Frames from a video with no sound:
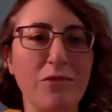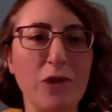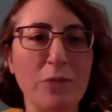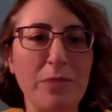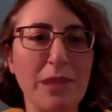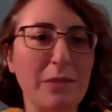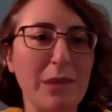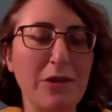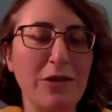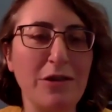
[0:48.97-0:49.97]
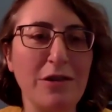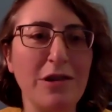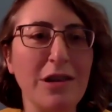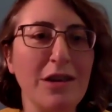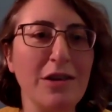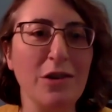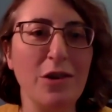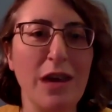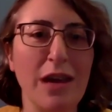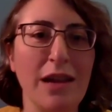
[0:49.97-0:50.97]
trip in the middle to
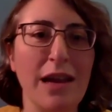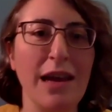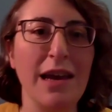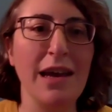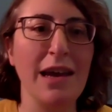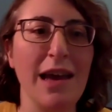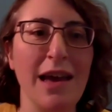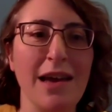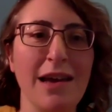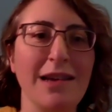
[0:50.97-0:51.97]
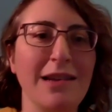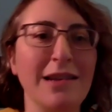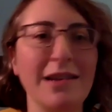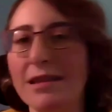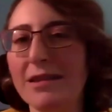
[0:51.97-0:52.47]
go to LA and